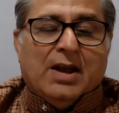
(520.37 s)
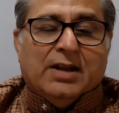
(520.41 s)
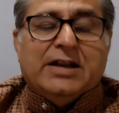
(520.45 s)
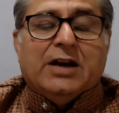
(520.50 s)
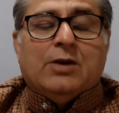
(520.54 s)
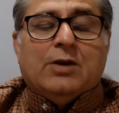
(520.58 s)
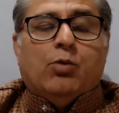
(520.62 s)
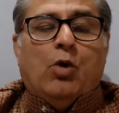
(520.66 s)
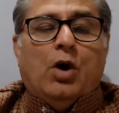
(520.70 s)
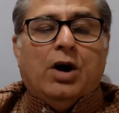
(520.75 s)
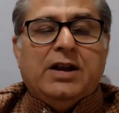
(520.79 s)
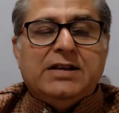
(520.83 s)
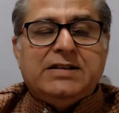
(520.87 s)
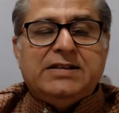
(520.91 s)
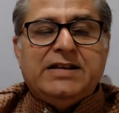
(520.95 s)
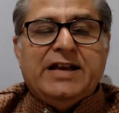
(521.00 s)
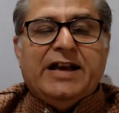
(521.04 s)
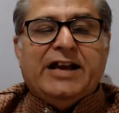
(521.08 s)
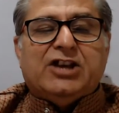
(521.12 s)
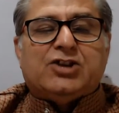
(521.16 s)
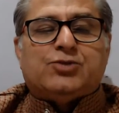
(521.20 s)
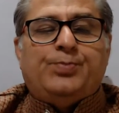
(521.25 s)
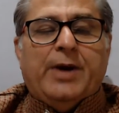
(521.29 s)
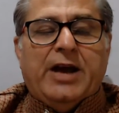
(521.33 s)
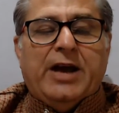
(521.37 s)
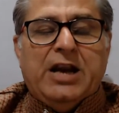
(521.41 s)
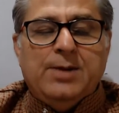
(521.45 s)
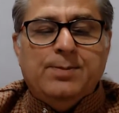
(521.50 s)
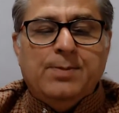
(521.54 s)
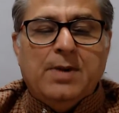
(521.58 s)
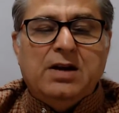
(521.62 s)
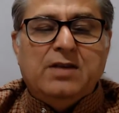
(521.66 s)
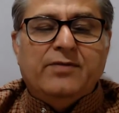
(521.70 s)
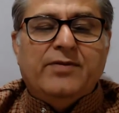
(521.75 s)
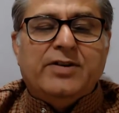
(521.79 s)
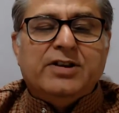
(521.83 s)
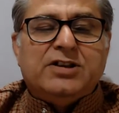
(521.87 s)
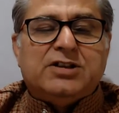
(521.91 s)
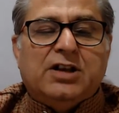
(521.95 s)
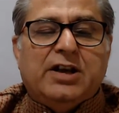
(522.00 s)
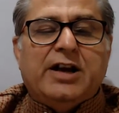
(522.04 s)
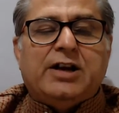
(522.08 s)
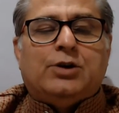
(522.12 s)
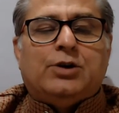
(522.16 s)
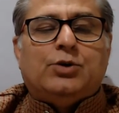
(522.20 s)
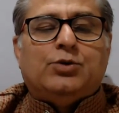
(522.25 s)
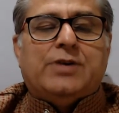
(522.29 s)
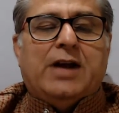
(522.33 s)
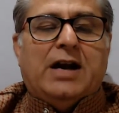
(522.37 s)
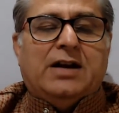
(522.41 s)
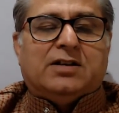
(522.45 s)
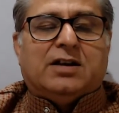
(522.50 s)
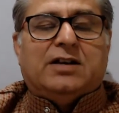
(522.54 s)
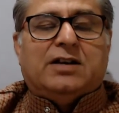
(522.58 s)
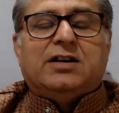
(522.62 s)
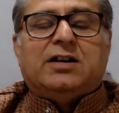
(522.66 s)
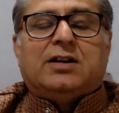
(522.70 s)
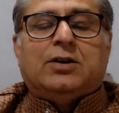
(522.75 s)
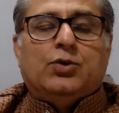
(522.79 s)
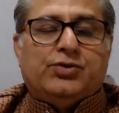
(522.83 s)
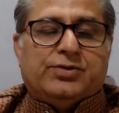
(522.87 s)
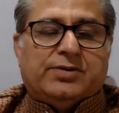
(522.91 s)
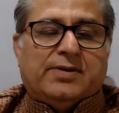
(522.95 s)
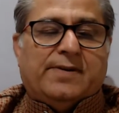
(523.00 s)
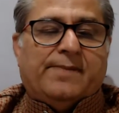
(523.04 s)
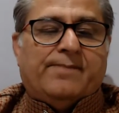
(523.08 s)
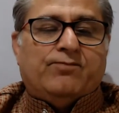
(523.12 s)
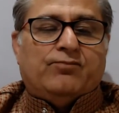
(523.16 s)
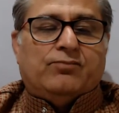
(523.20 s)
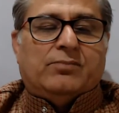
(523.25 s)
That what is the experiment which led to that conclusion?